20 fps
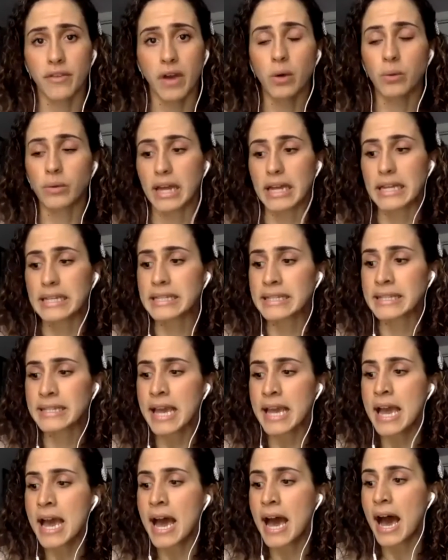outlets.
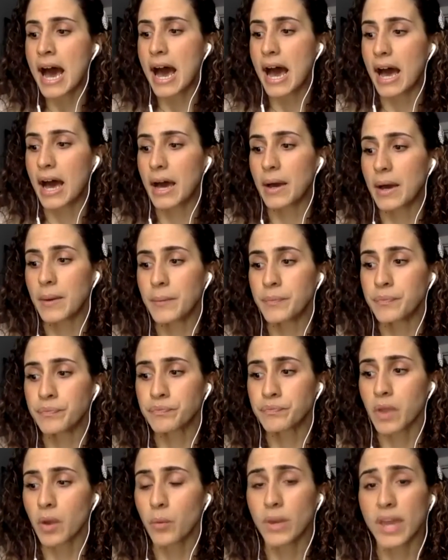
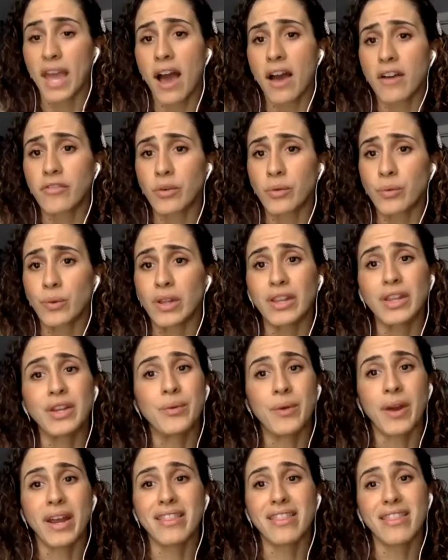We have a really
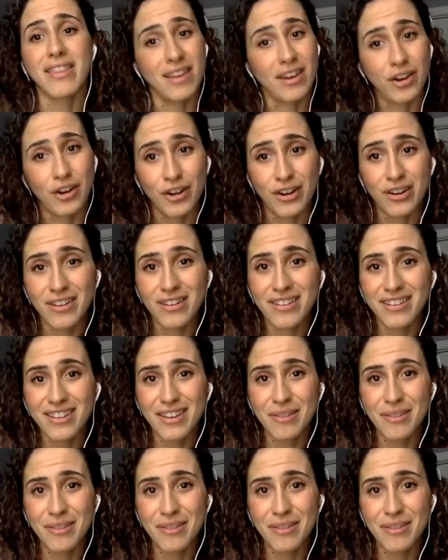great theater
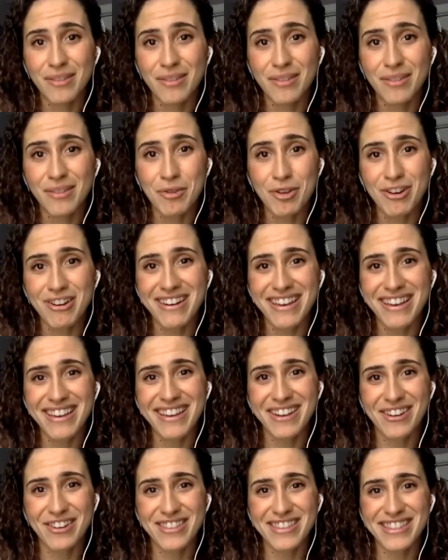community
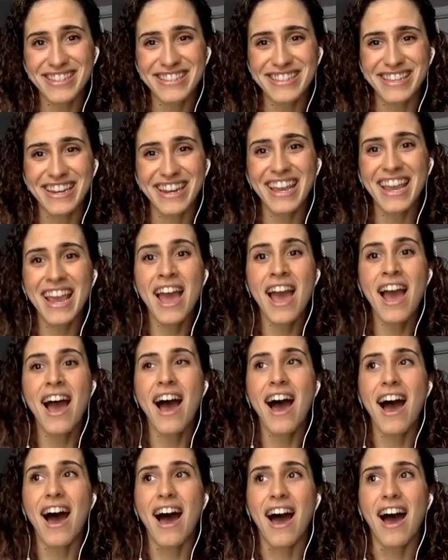here in the city.
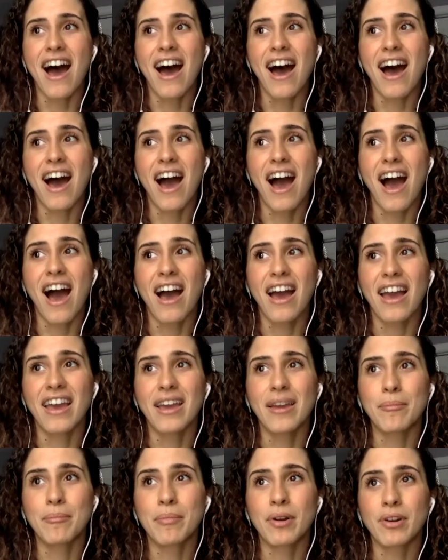I
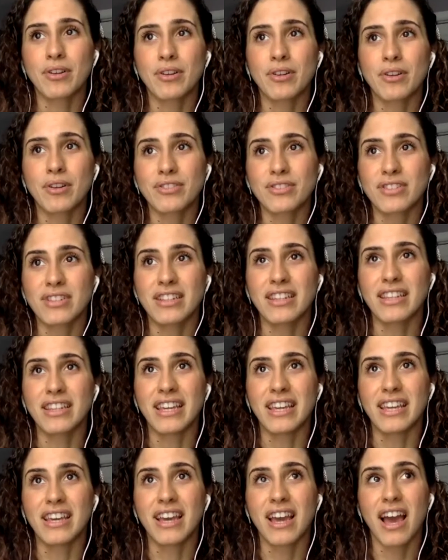
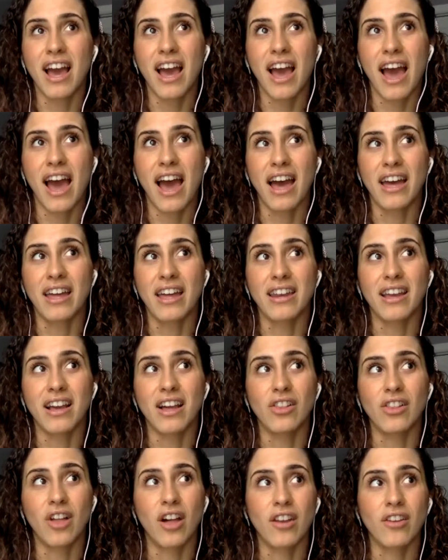personally had a
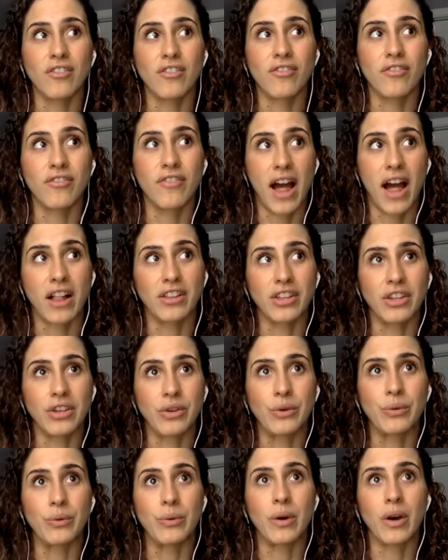lot of
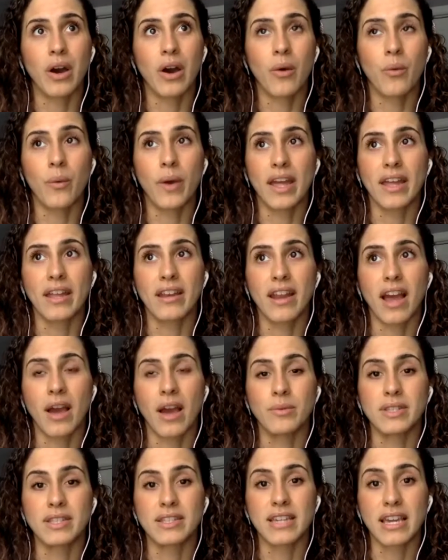value when I
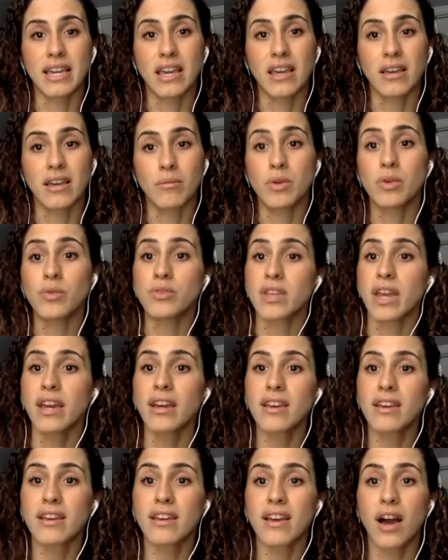was taking music
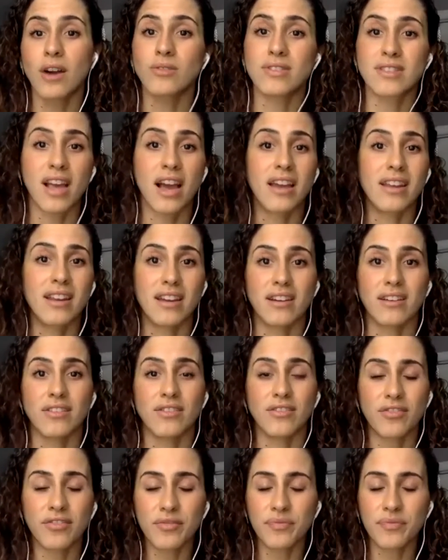outside of